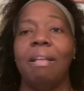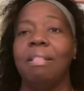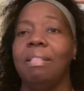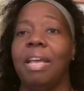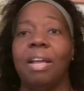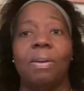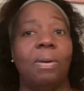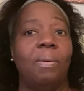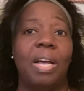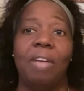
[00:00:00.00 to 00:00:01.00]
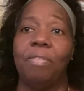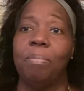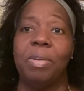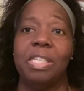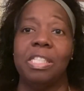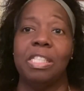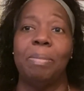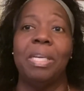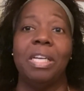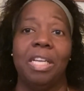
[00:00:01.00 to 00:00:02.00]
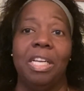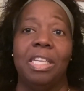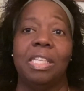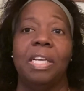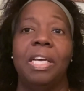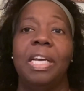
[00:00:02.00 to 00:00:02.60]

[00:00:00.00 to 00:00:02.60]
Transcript: now they don't have a business because